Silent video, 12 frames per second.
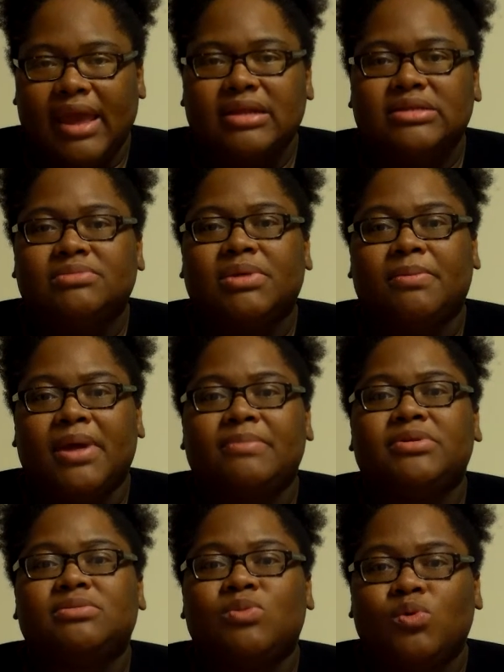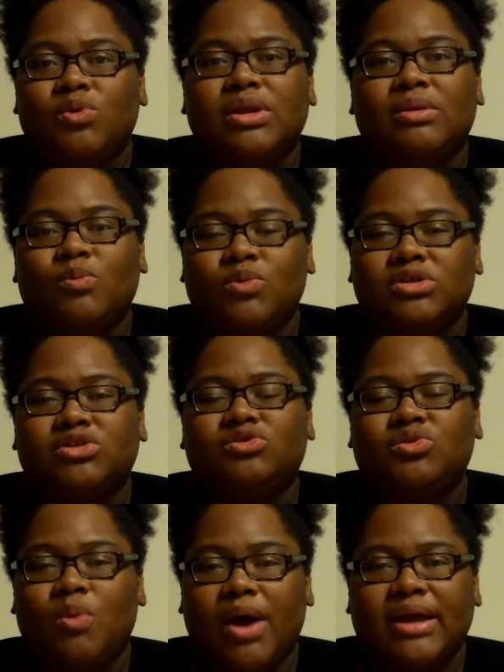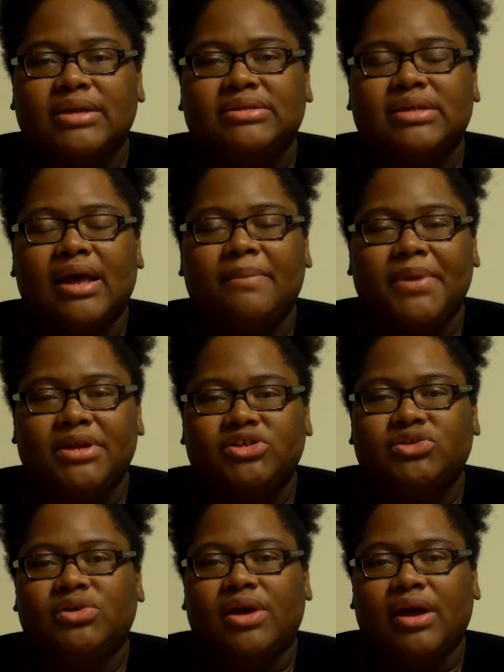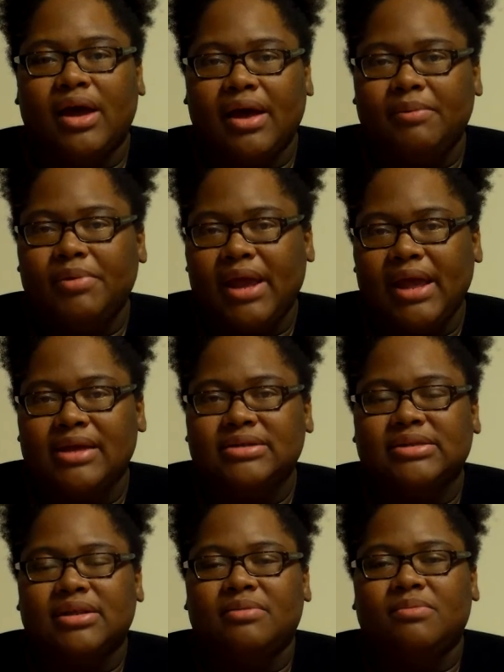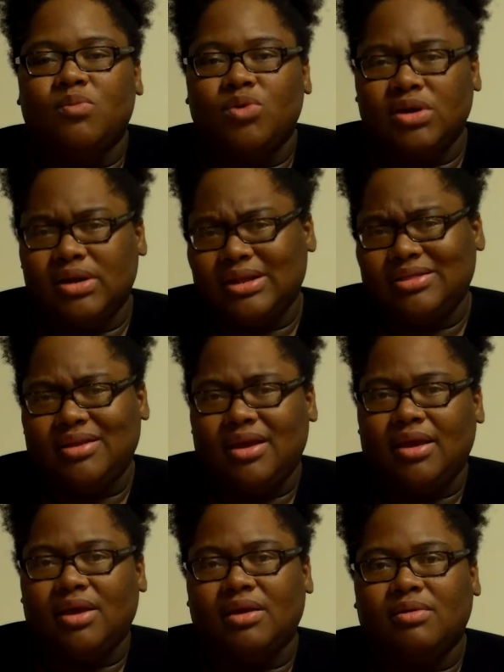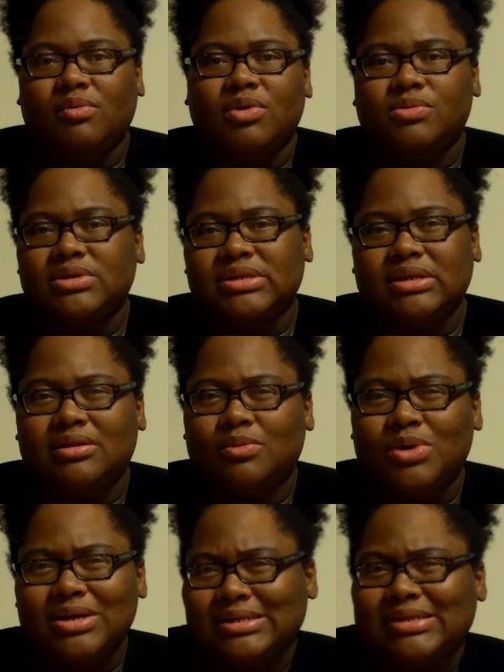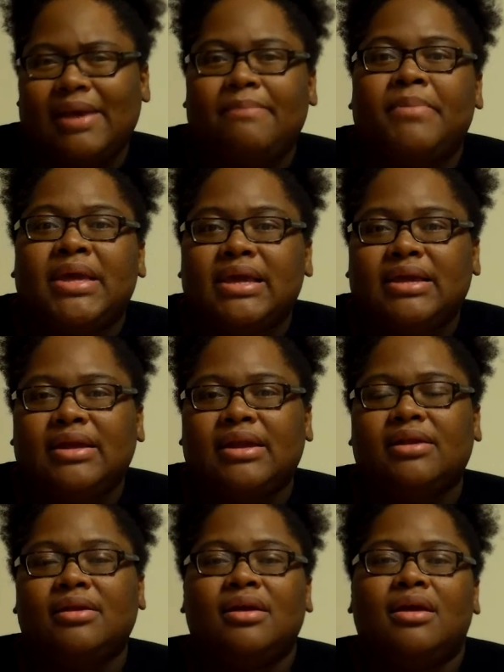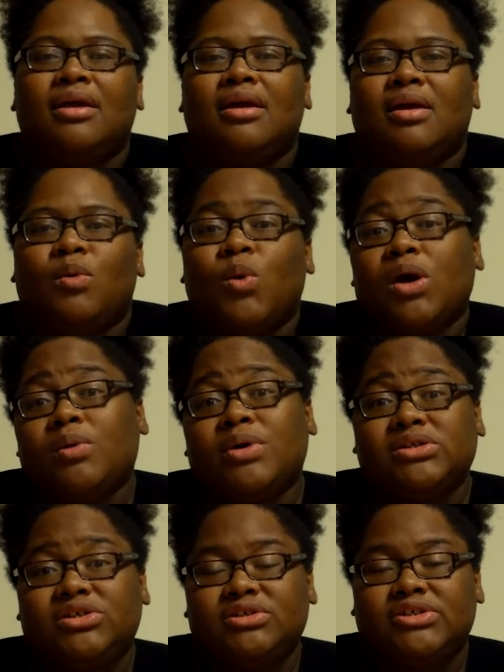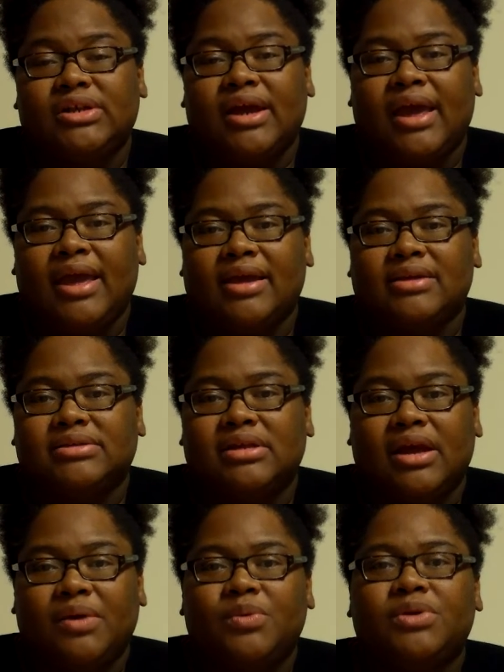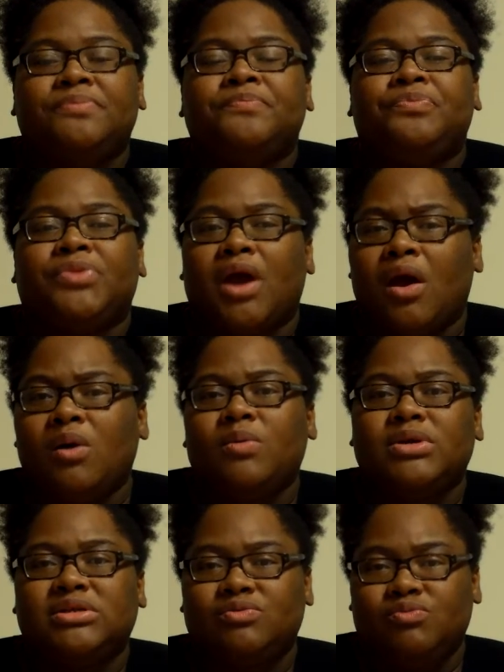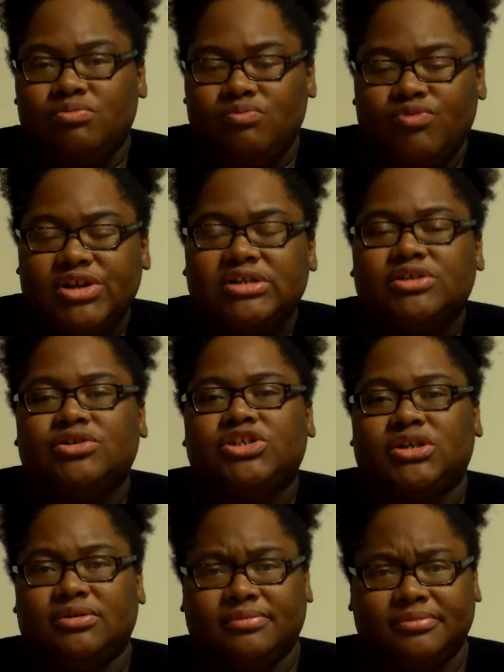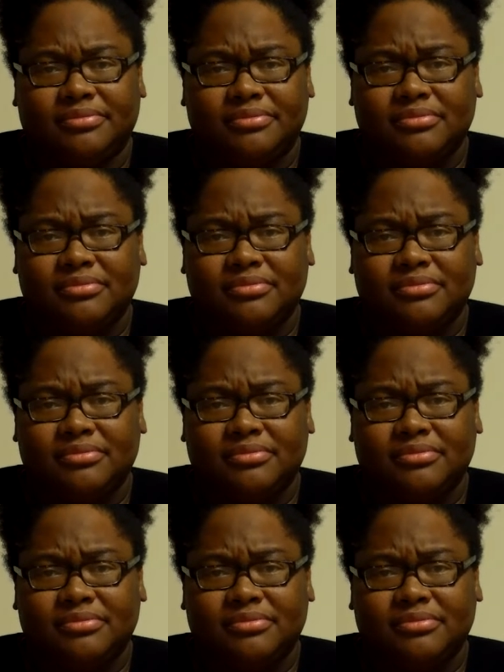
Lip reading: hands on my babies more than once or twice, I made sure I would ask them, what do they think? What was it? What does that mean? And what questions should I ask? And I would always researching,